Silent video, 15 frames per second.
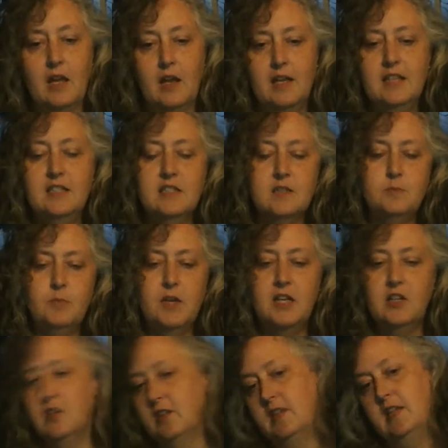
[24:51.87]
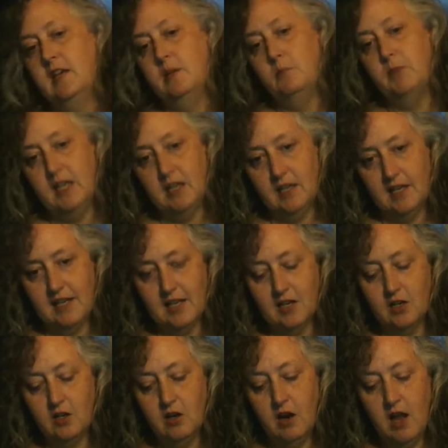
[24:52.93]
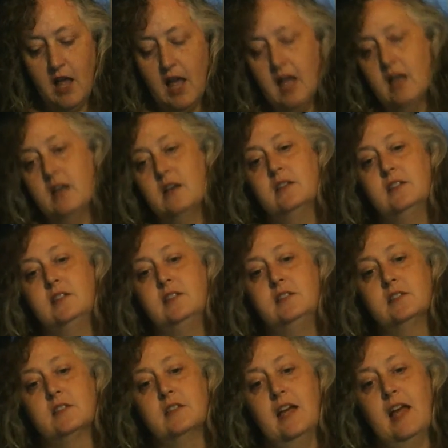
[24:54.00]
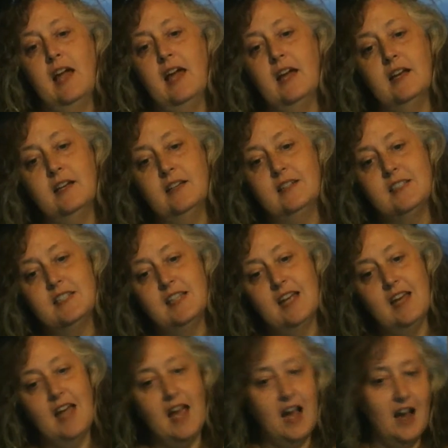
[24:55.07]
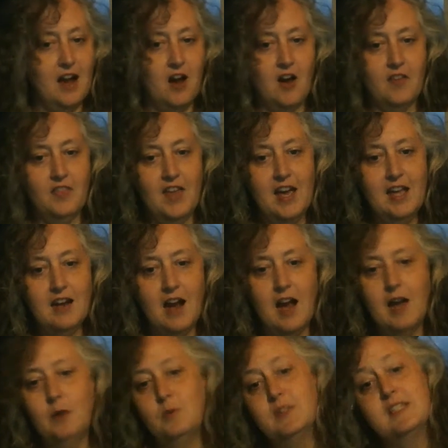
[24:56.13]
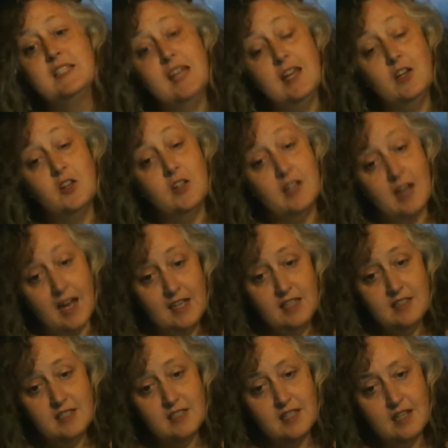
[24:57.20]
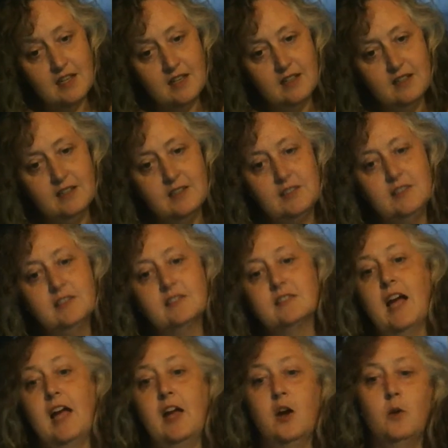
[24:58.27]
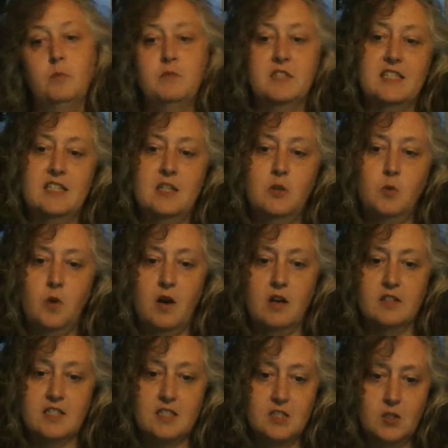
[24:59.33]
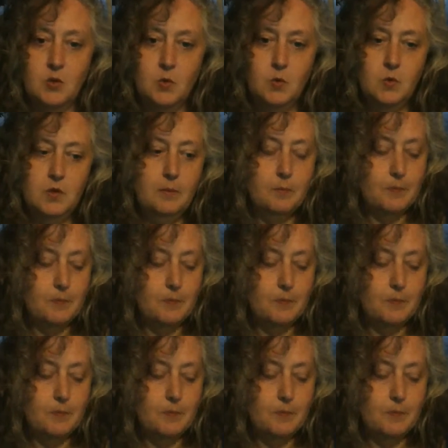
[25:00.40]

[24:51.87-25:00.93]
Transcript: it's been a good thing being here. And on that, I will say good night. I hope to see you all soon.